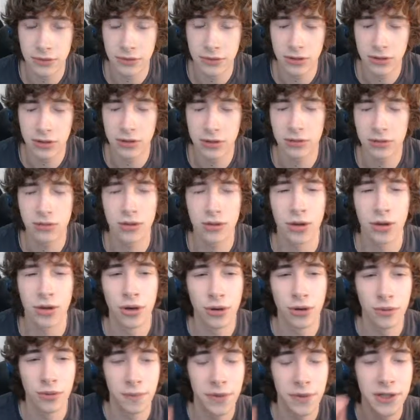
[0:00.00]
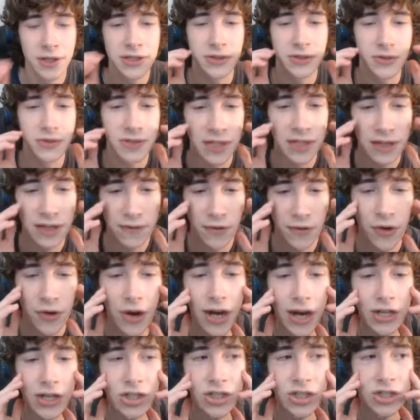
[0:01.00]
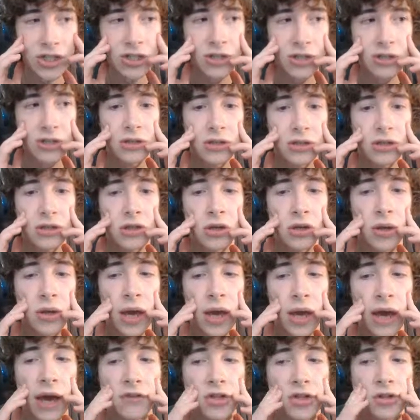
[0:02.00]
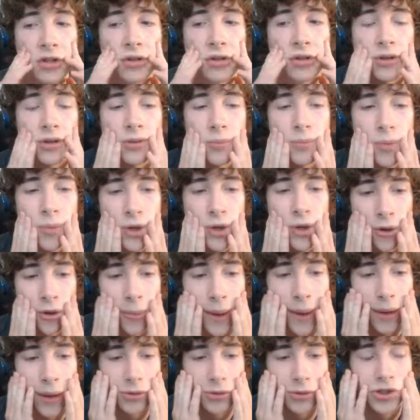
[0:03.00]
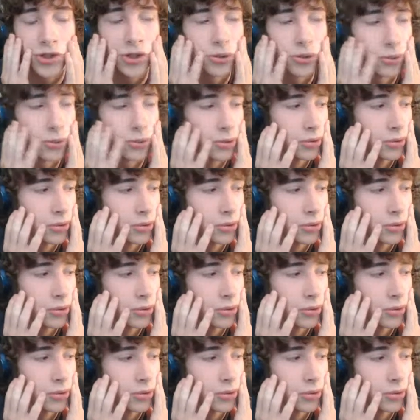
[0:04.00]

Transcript: Oh no, please don't say you've crashed. No, you haven't, but you're about to.